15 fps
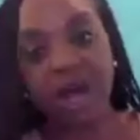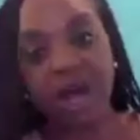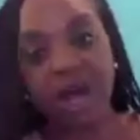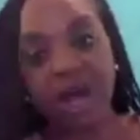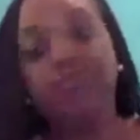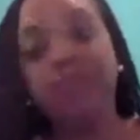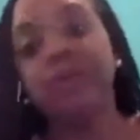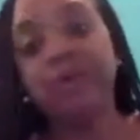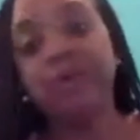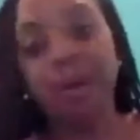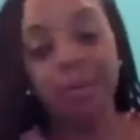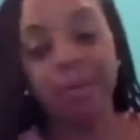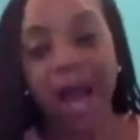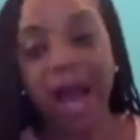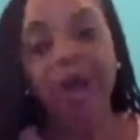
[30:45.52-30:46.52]
based off
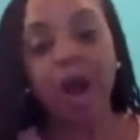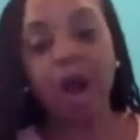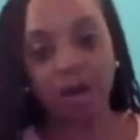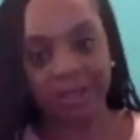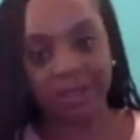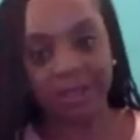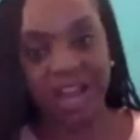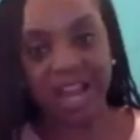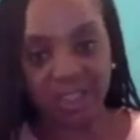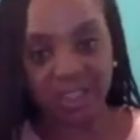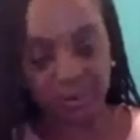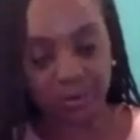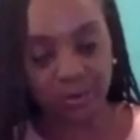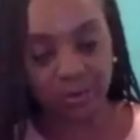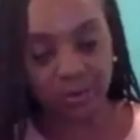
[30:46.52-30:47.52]
of my
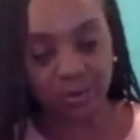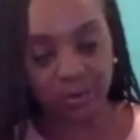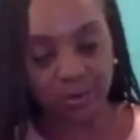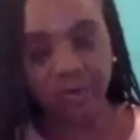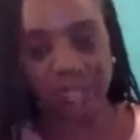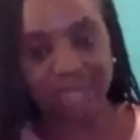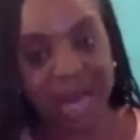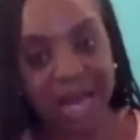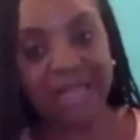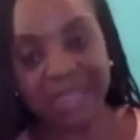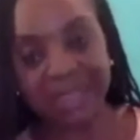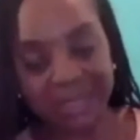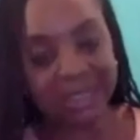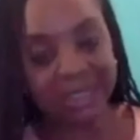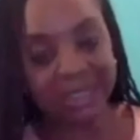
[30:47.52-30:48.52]
architectural
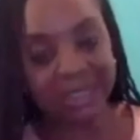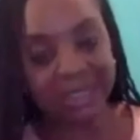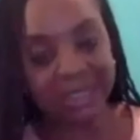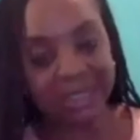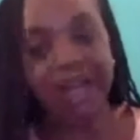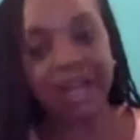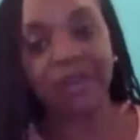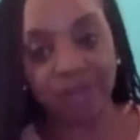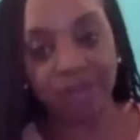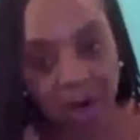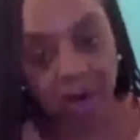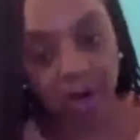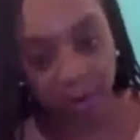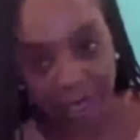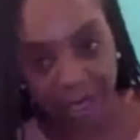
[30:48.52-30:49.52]
design that looked like a
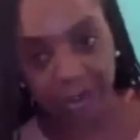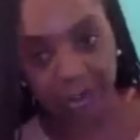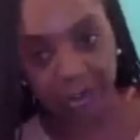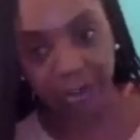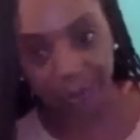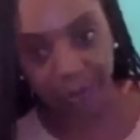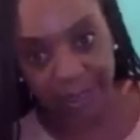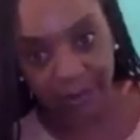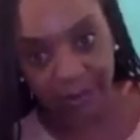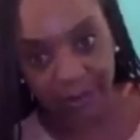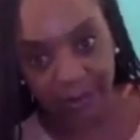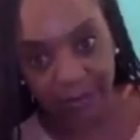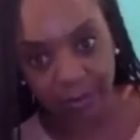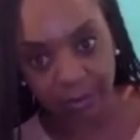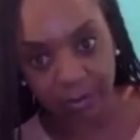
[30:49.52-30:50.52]
third grader drew it.
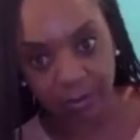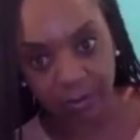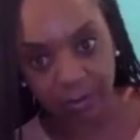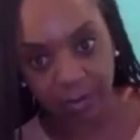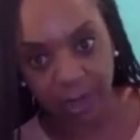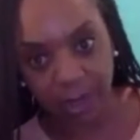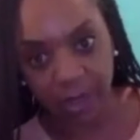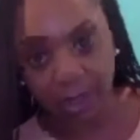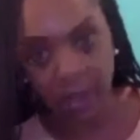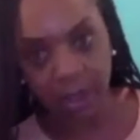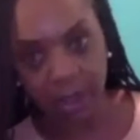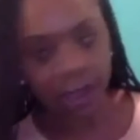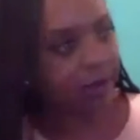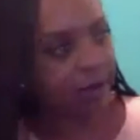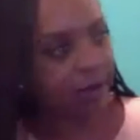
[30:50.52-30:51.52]

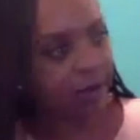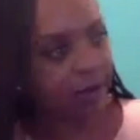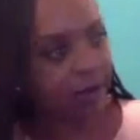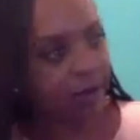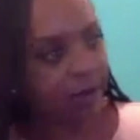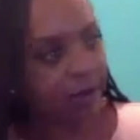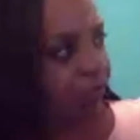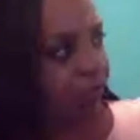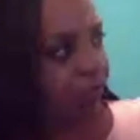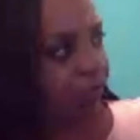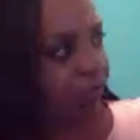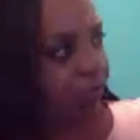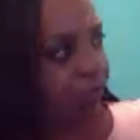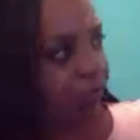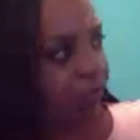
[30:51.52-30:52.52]
The
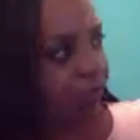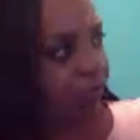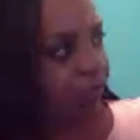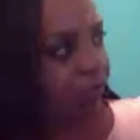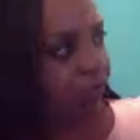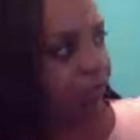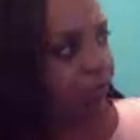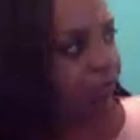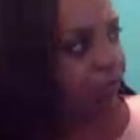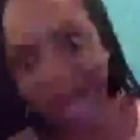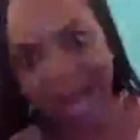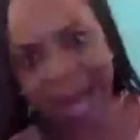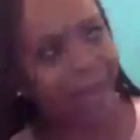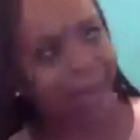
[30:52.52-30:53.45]
villagers were passing by